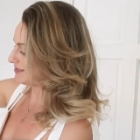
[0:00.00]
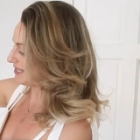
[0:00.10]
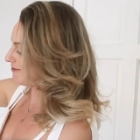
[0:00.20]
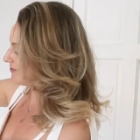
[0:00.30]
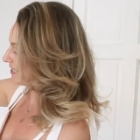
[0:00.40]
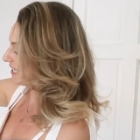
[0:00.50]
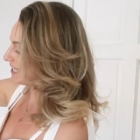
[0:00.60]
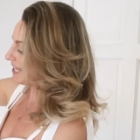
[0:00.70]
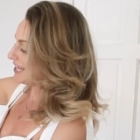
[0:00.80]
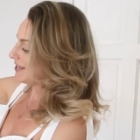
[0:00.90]
was
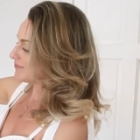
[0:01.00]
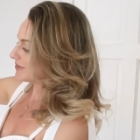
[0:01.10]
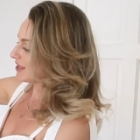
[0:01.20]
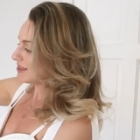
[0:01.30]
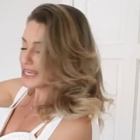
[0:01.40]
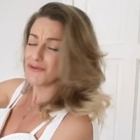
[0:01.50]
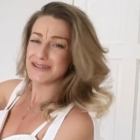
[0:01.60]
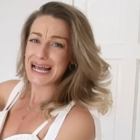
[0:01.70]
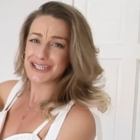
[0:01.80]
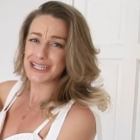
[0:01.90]
lovely. It
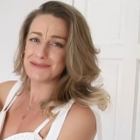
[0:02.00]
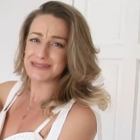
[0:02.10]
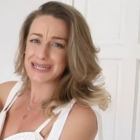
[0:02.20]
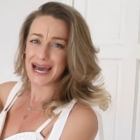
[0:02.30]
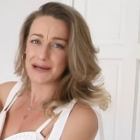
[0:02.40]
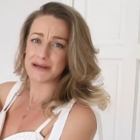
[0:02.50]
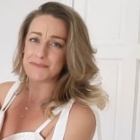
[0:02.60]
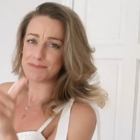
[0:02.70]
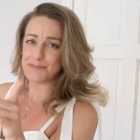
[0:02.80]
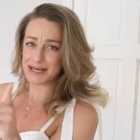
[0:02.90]
was actually a little bit tight on
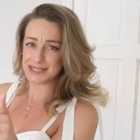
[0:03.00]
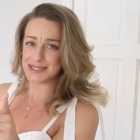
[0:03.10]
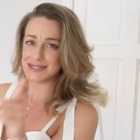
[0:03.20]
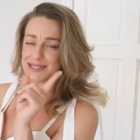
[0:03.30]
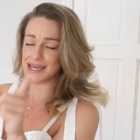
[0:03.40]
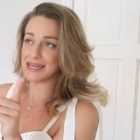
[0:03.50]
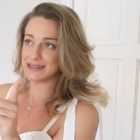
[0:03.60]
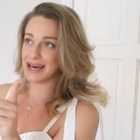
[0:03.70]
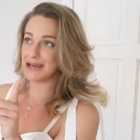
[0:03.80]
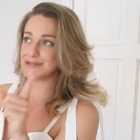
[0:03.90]
my bust, saying
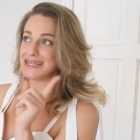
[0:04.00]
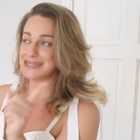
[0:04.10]
that. It was a